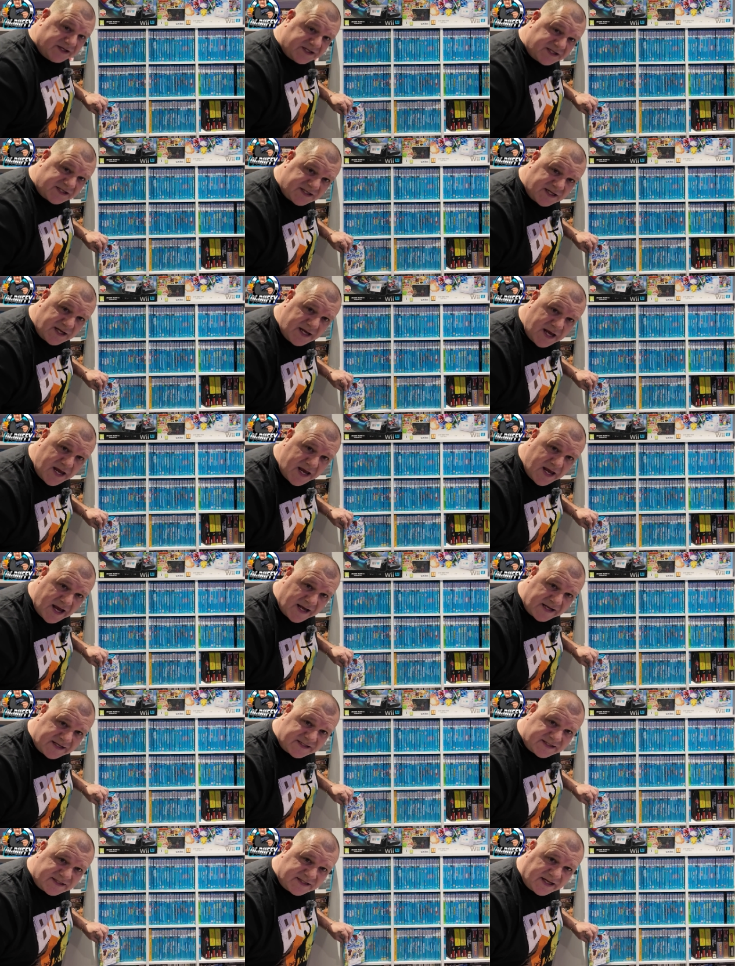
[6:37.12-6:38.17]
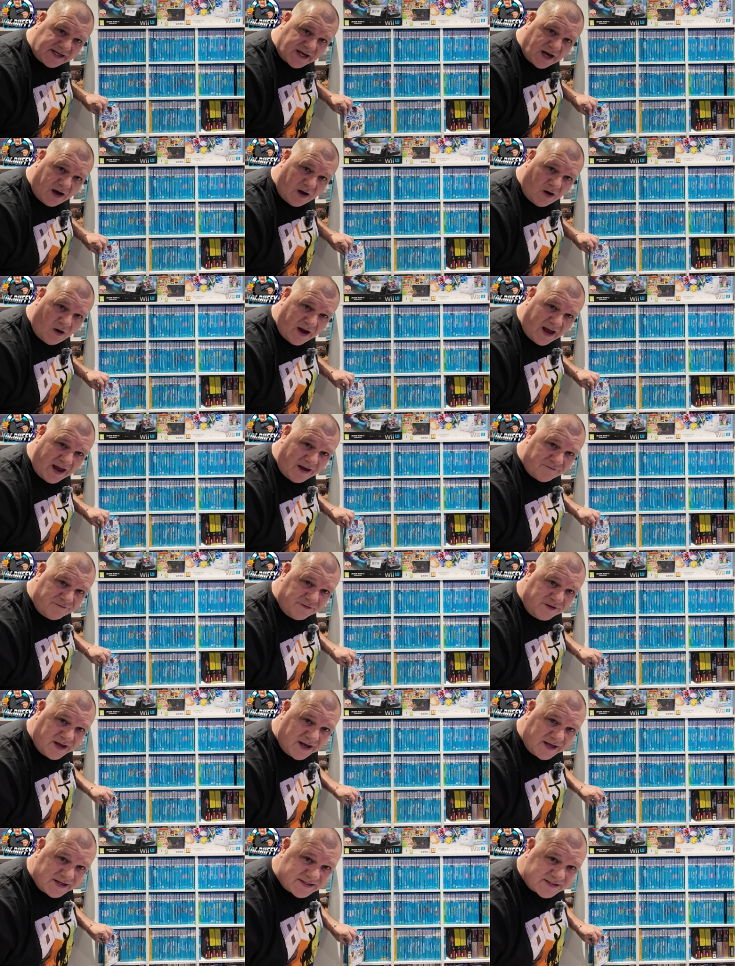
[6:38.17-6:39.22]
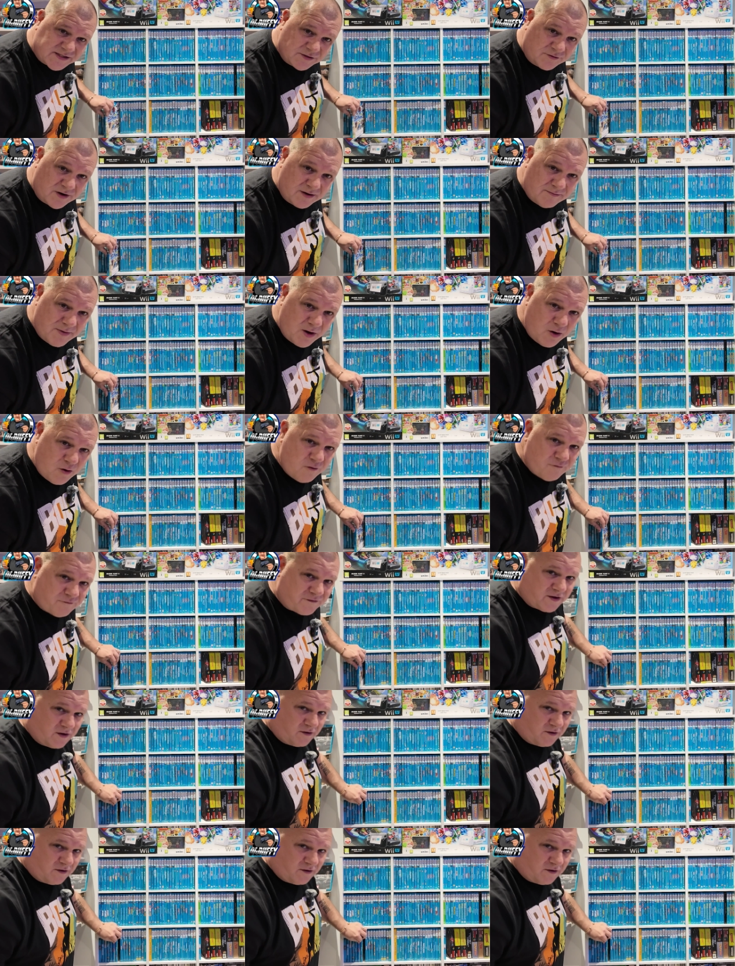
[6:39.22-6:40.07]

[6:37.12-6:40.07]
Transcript: a CEX sticker I have yet to remove,